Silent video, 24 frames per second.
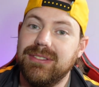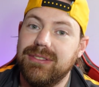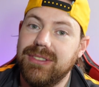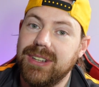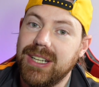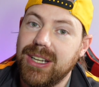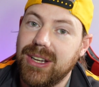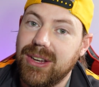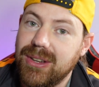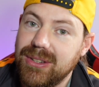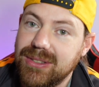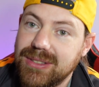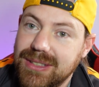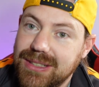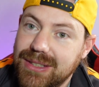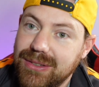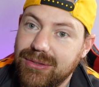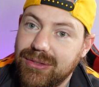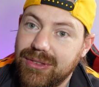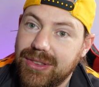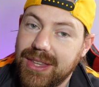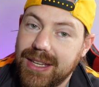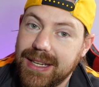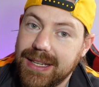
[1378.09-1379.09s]
videos and
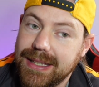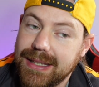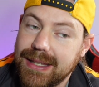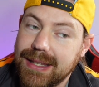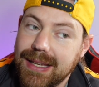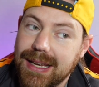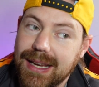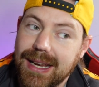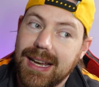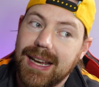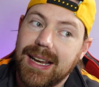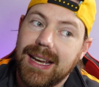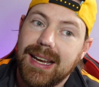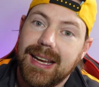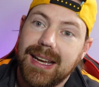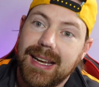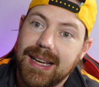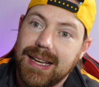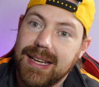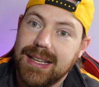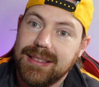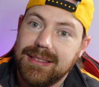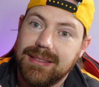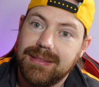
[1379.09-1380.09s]
different things,
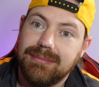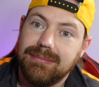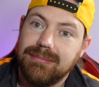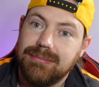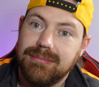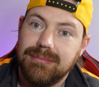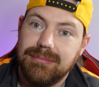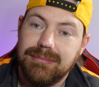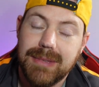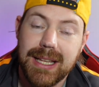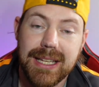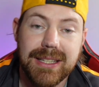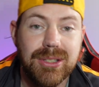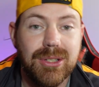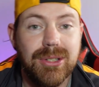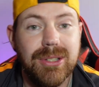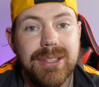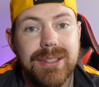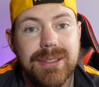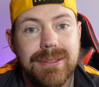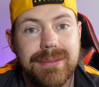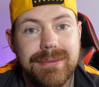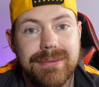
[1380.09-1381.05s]
that's good.